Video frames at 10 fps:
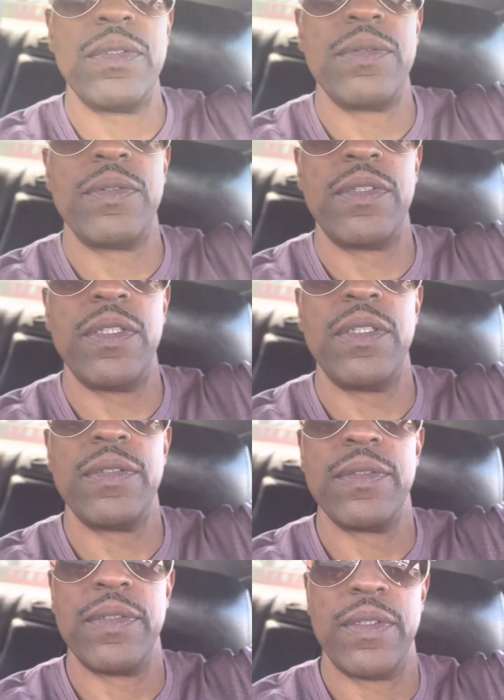Let's see.
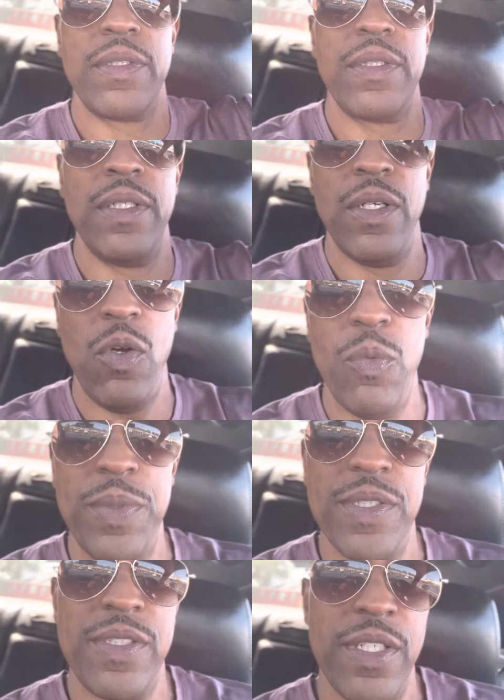Open
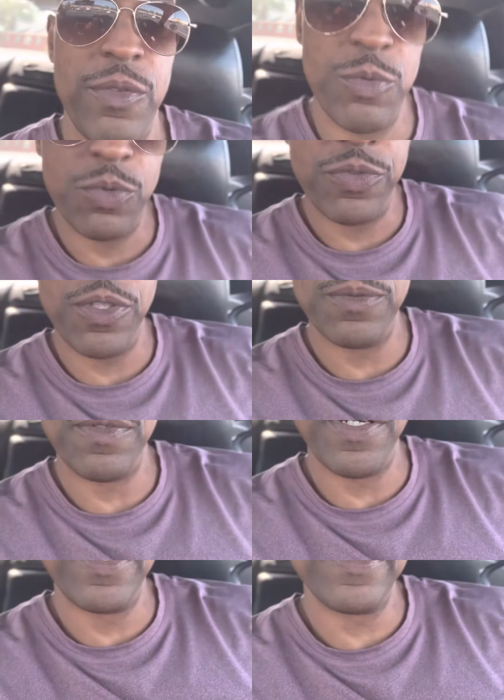the sunroof up,
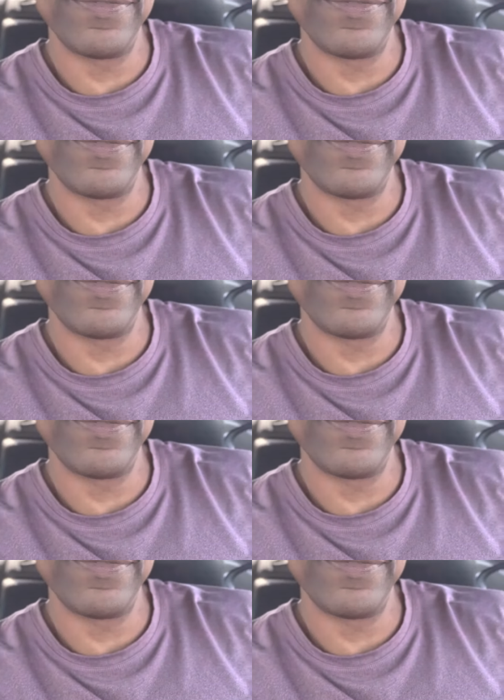right?